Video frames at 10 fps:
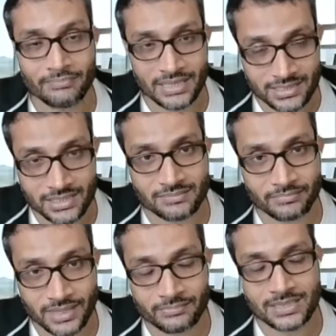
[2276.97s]
some
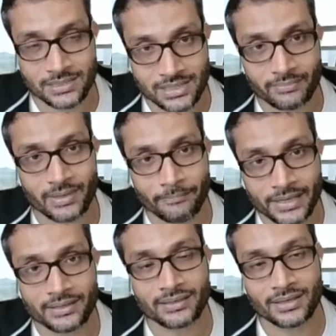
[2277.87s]
business
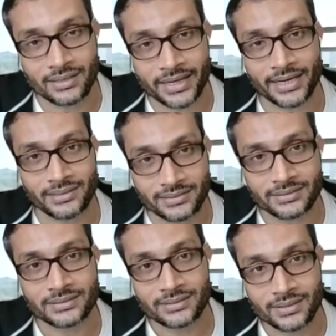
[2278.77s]
development head
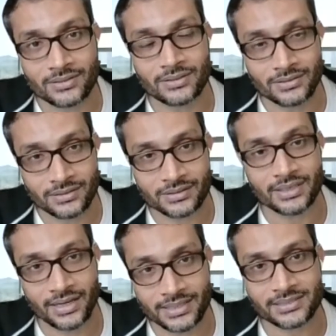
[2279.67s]
or the
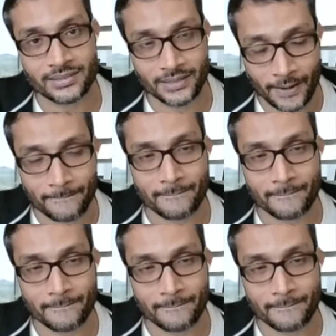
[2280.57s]
guys. Yeah.